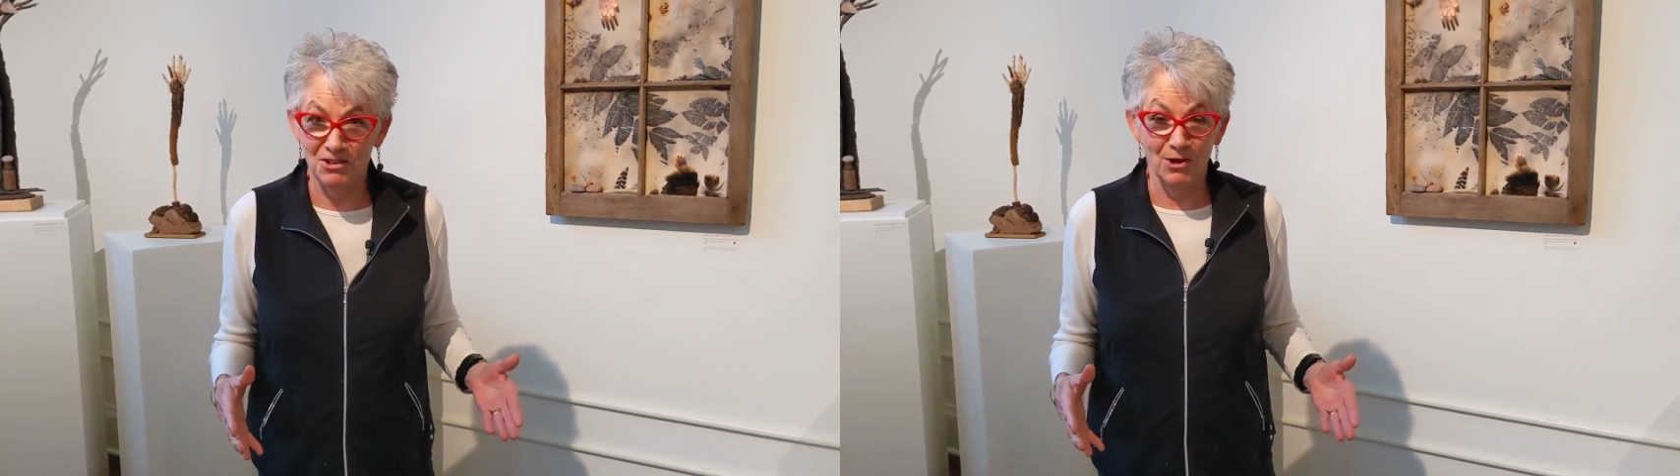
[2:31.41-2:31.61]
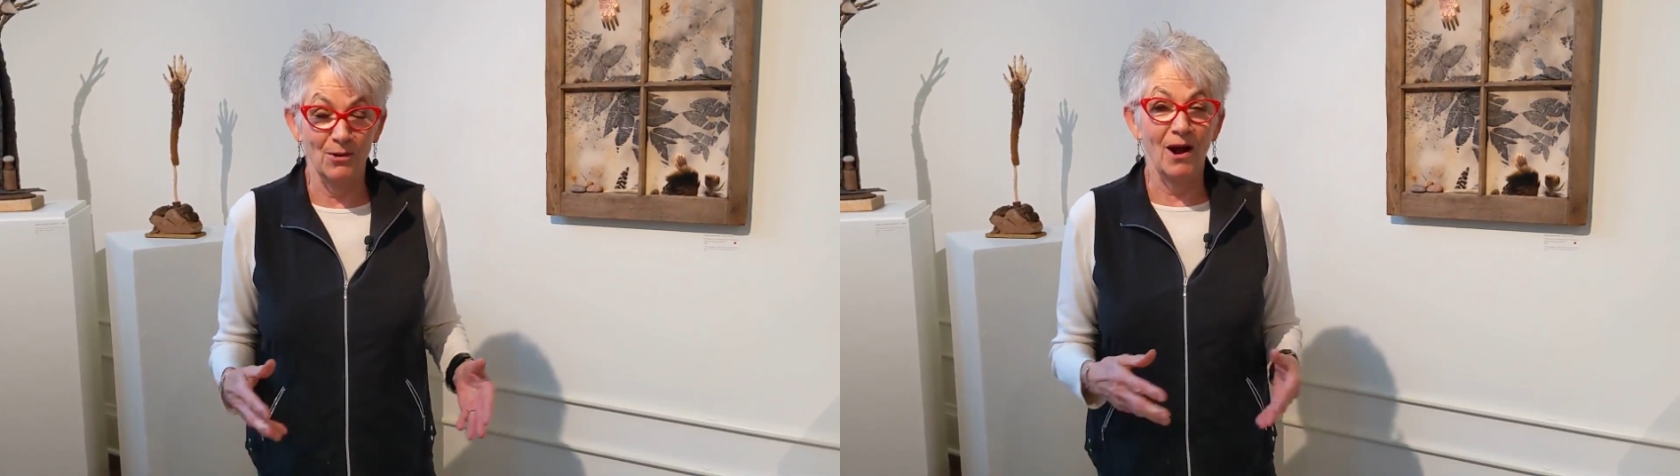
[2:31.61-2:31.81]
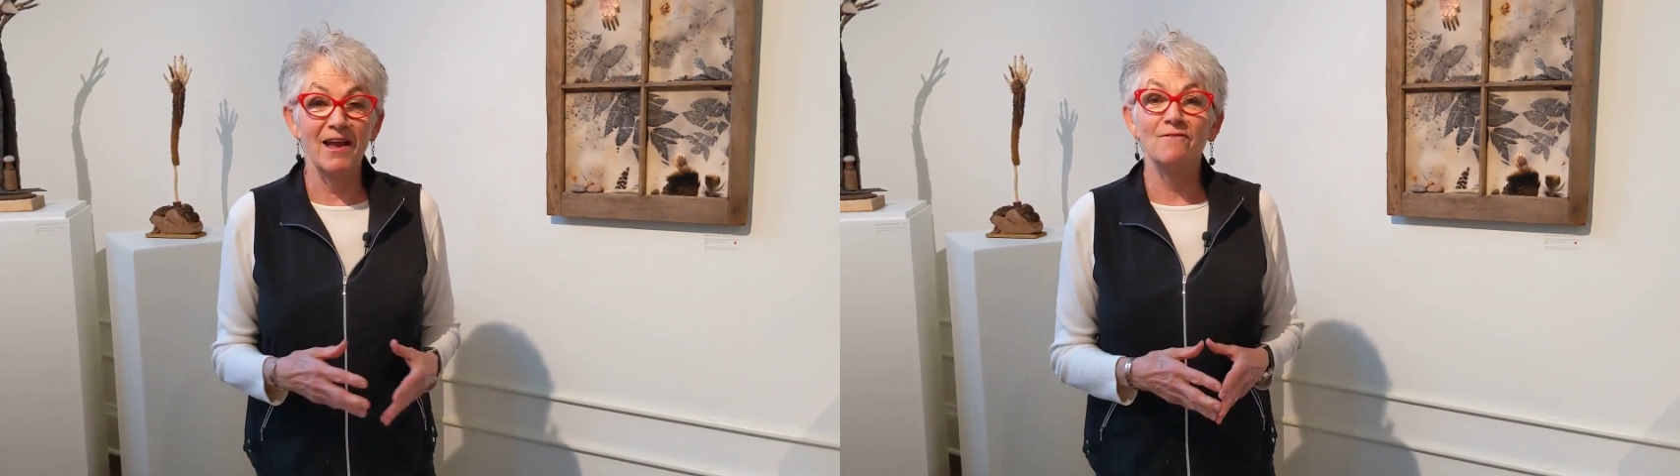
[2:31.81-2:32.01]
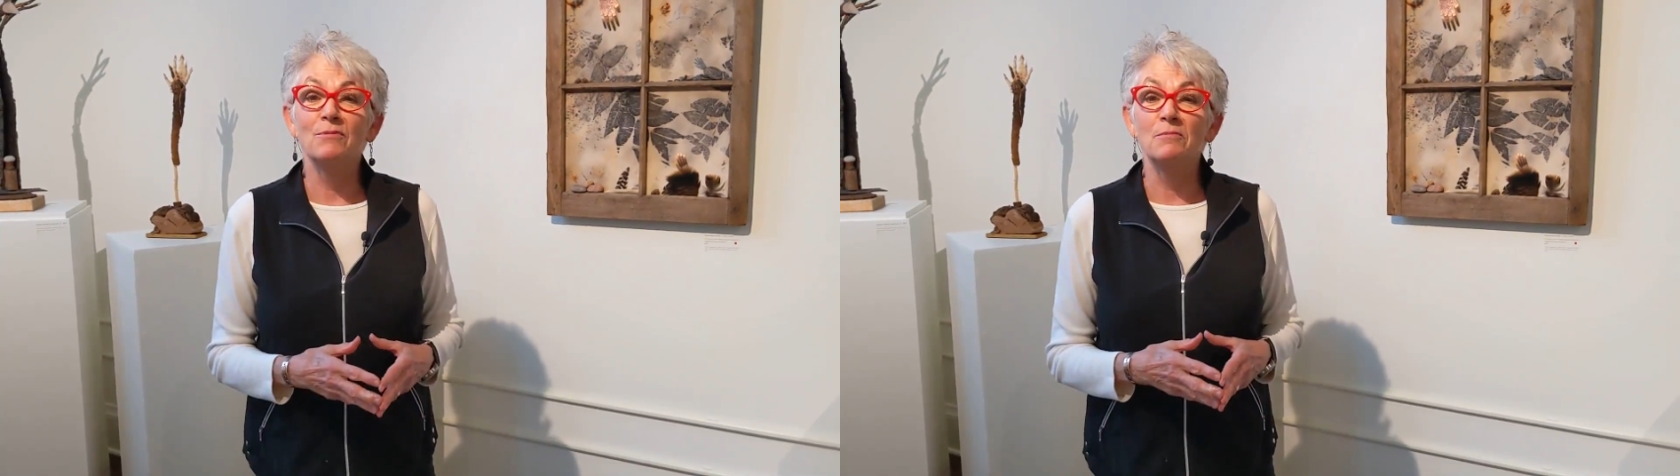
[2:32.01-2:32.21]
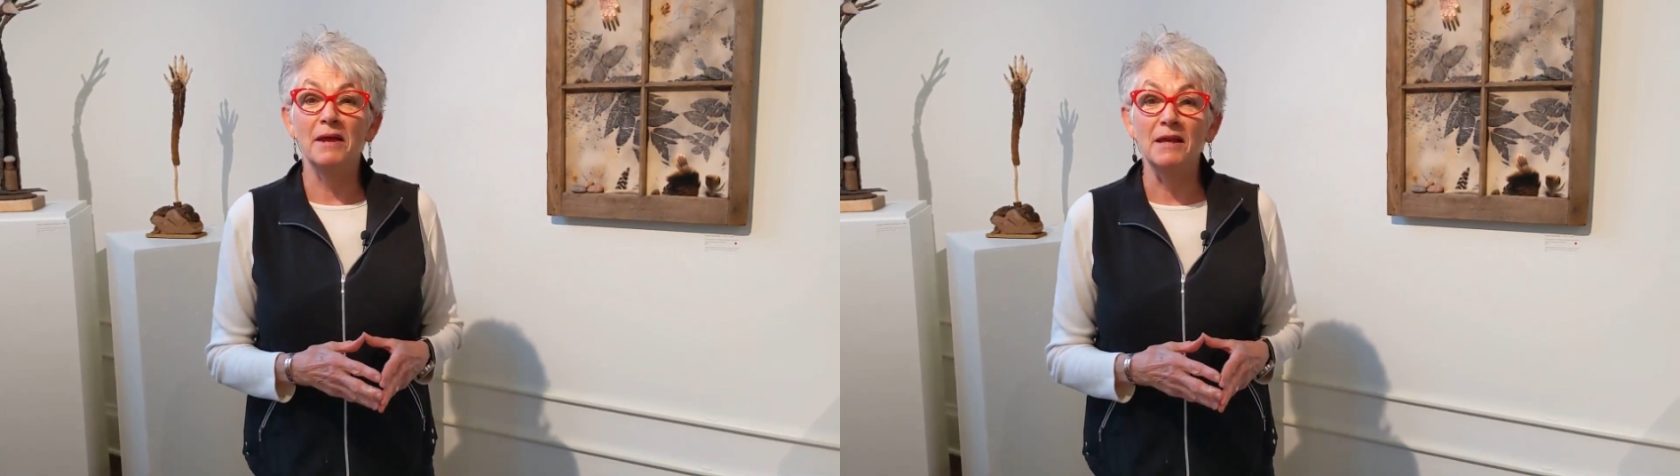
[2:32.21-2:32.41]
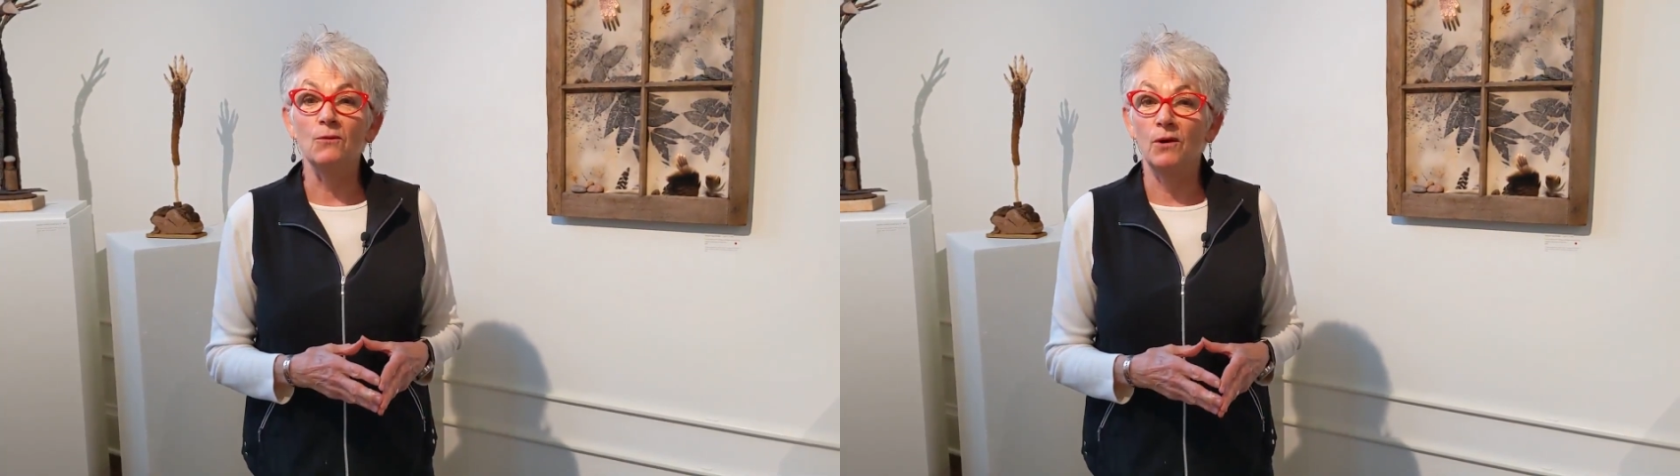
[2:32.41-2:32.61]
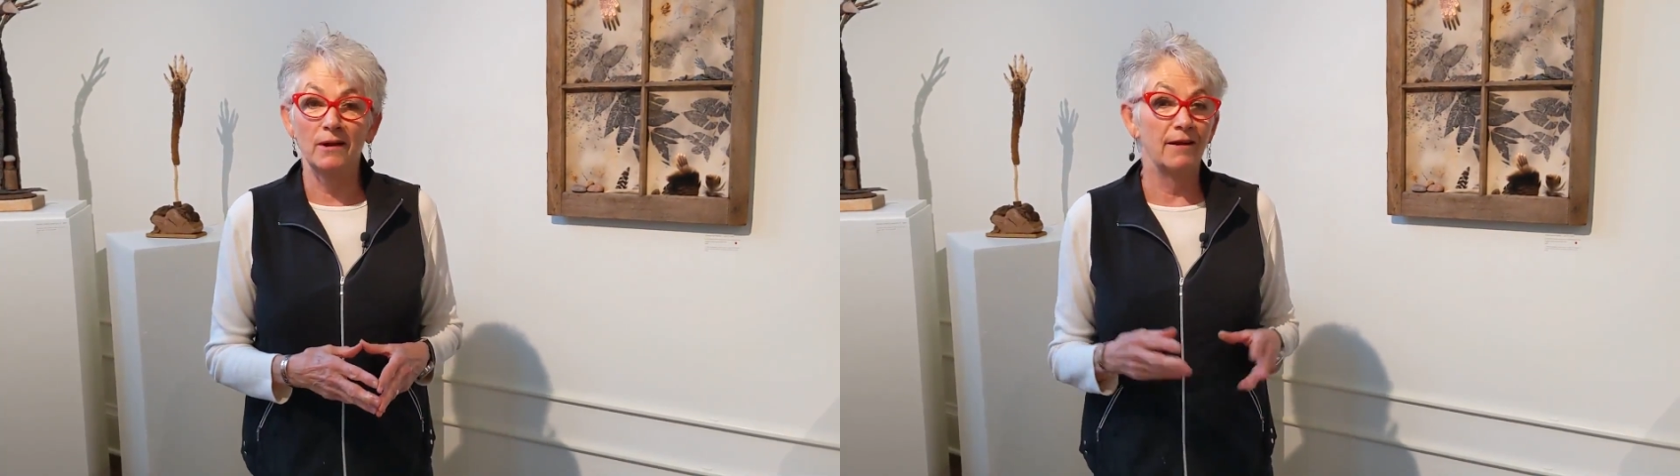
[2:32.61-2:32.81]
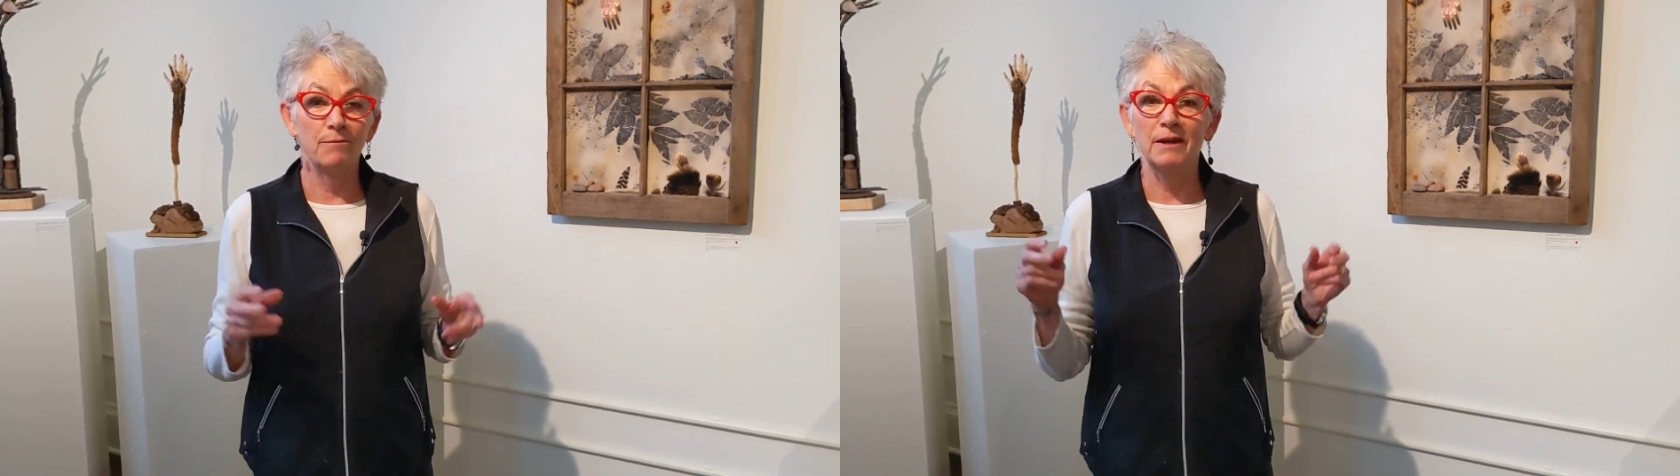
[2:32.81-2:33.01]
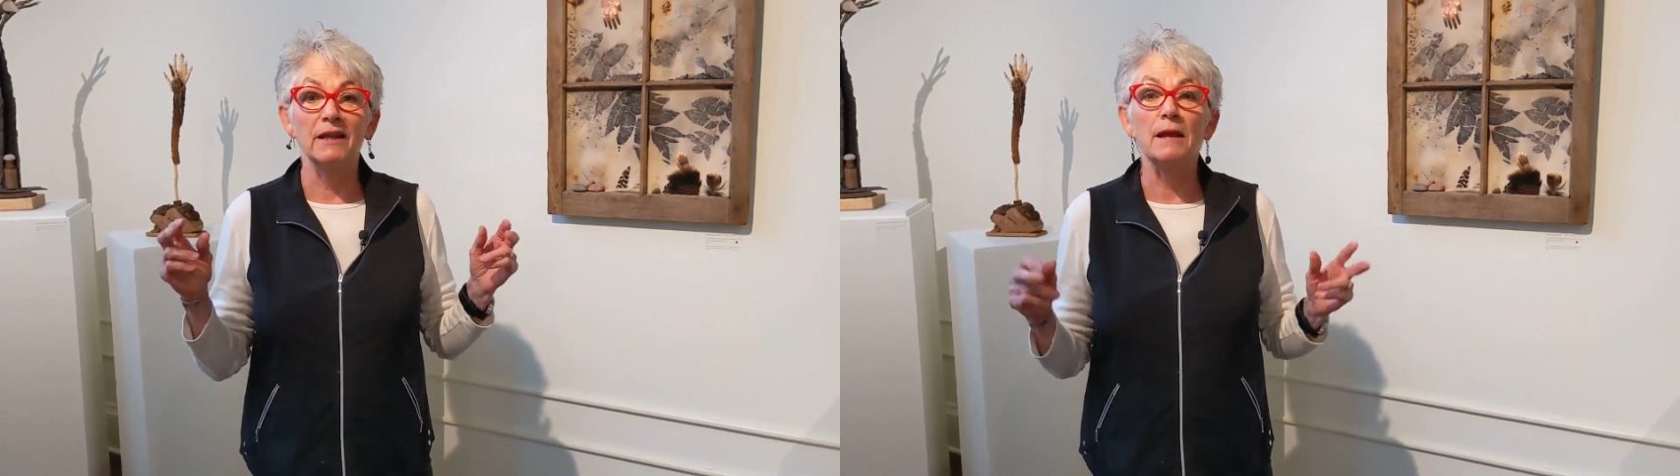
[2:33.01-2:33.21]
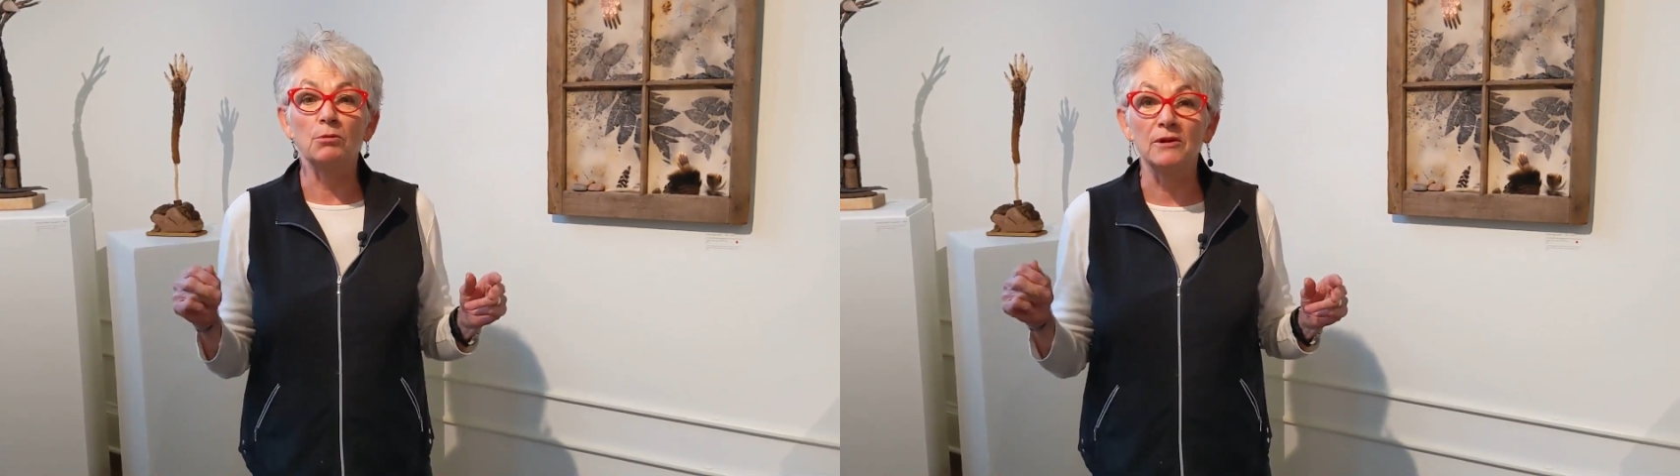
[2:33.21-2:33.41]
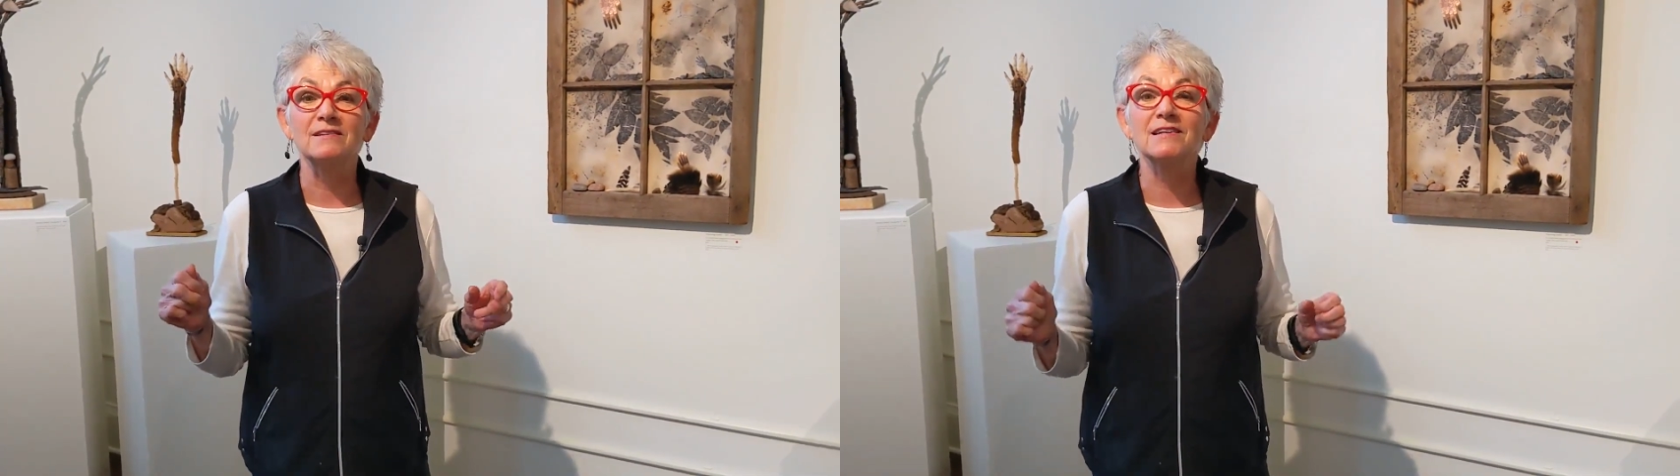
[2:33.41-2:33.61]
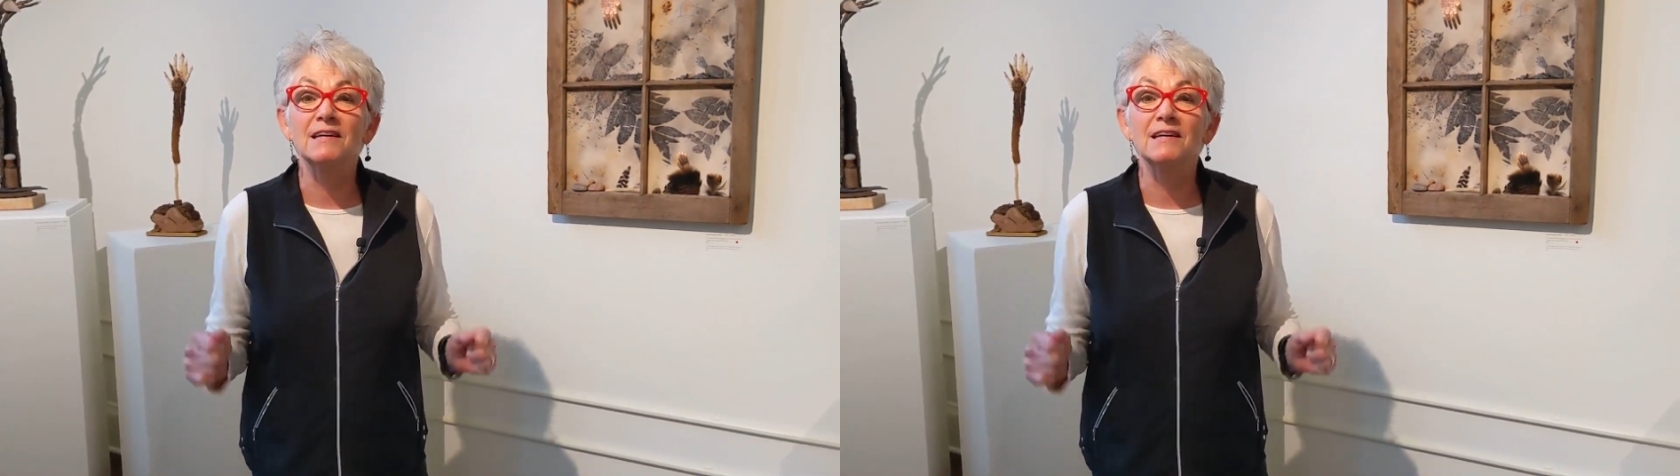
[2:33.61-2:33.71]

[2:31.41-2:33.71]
though, I have been making what have been labeled as